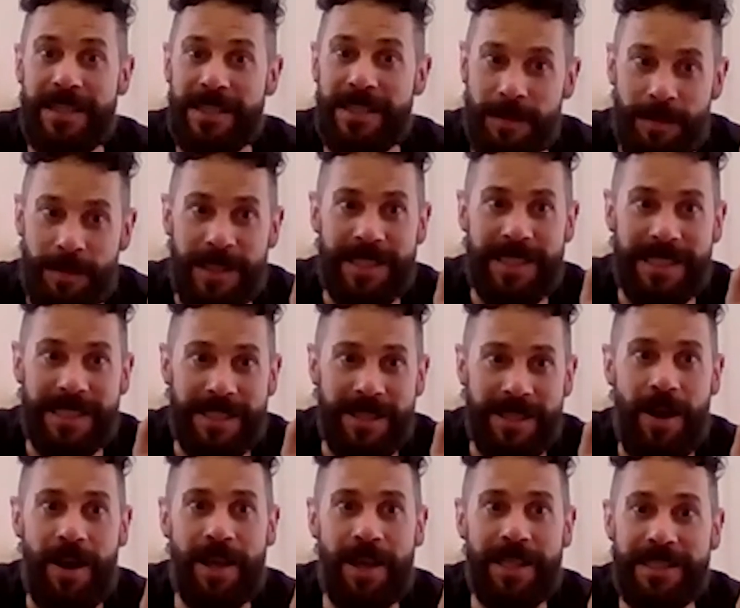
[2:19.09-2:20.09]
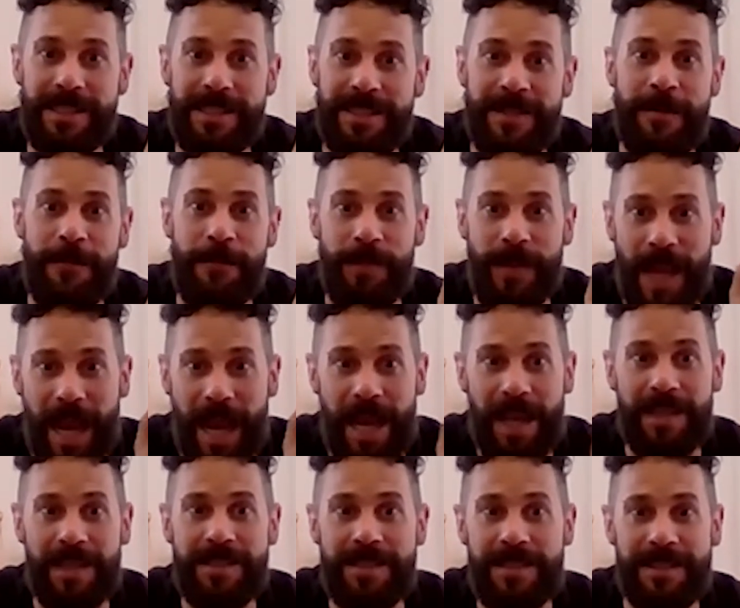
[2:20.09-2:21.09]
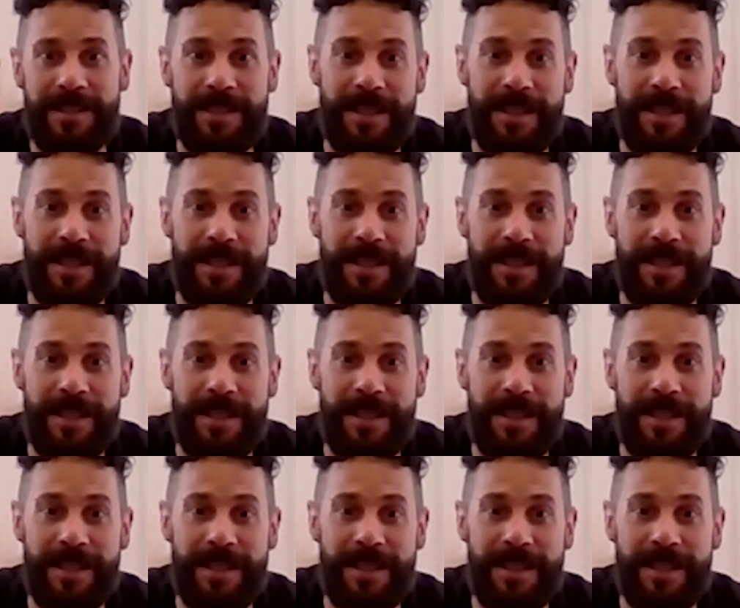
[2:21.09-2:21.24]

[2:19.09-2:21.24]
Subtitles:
to be designed and